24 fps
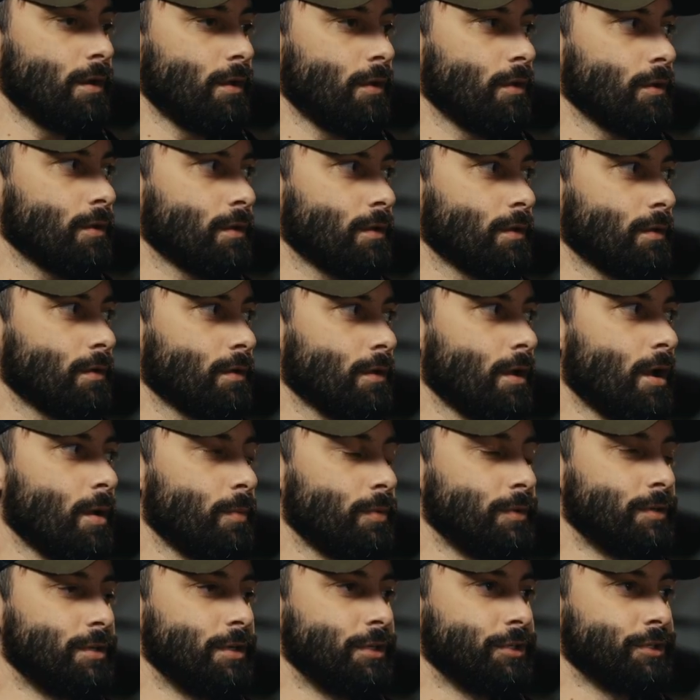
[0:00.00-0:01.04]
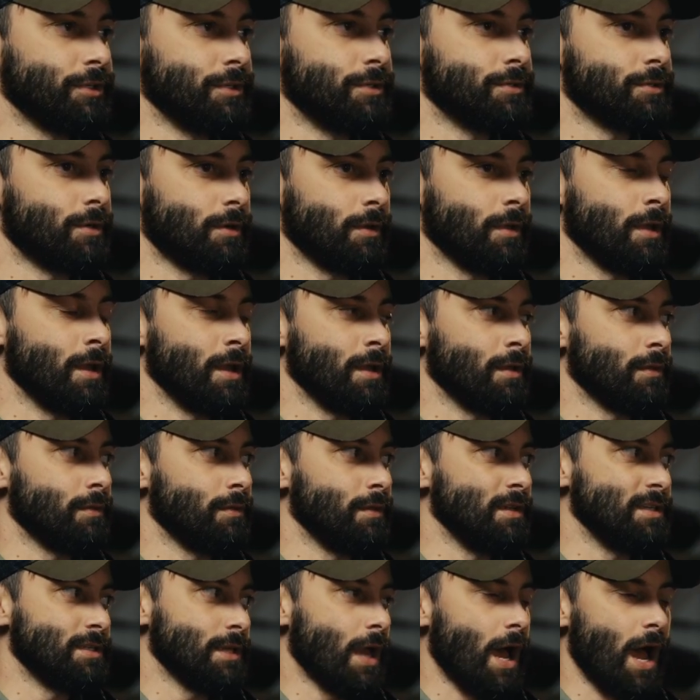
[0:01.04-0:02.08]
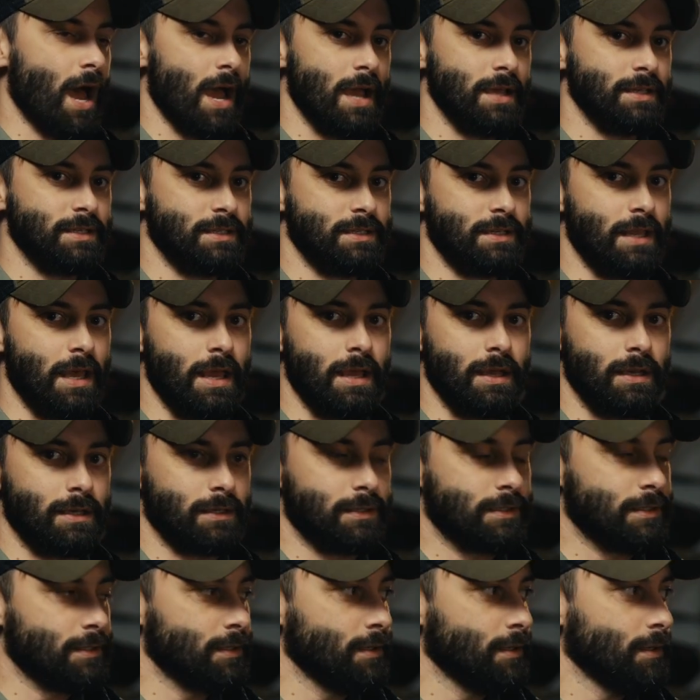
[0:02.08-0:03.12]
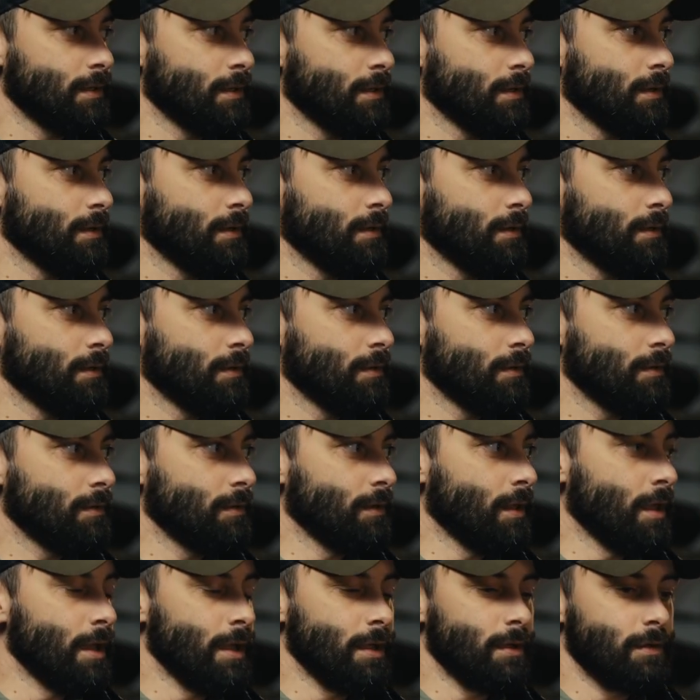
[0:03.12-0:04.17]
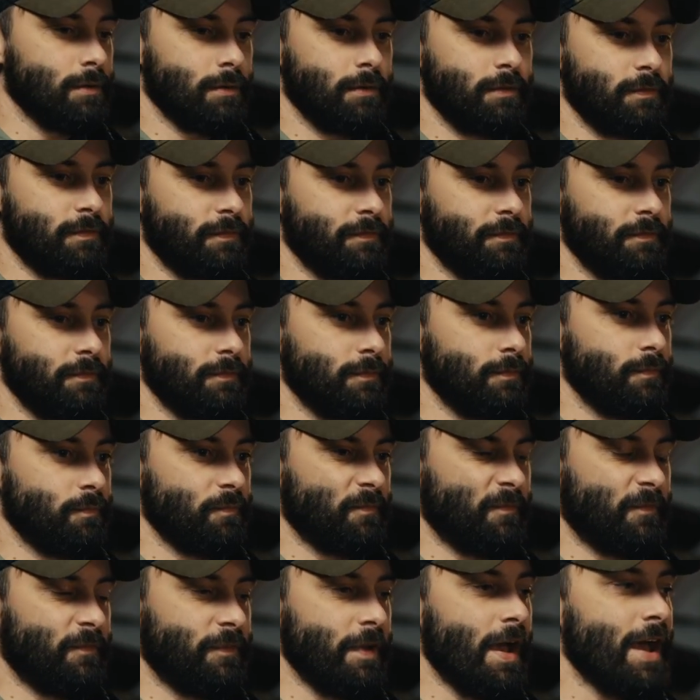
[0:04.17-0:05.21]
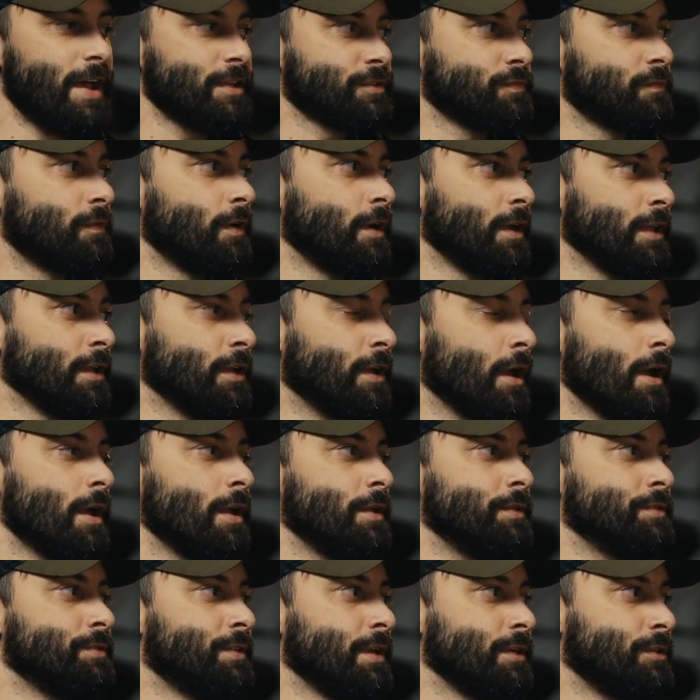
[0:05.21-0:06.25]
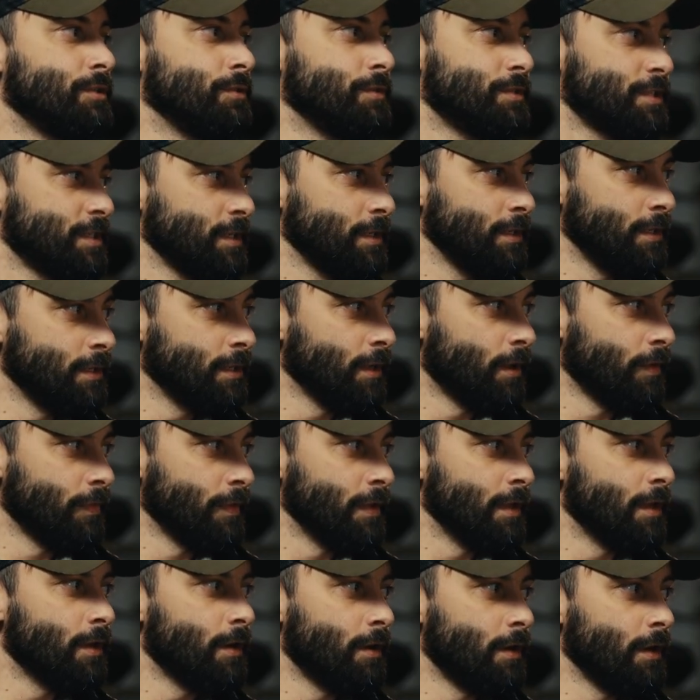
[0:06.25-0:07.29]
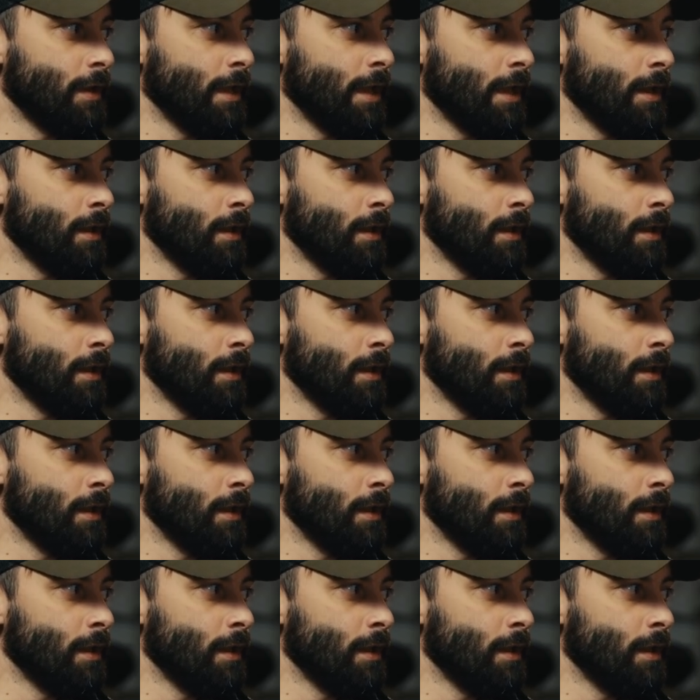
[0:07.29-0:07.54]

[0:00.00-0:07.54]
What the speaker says: all competitions are like these high stakes, like fast running guns that you see on the internet.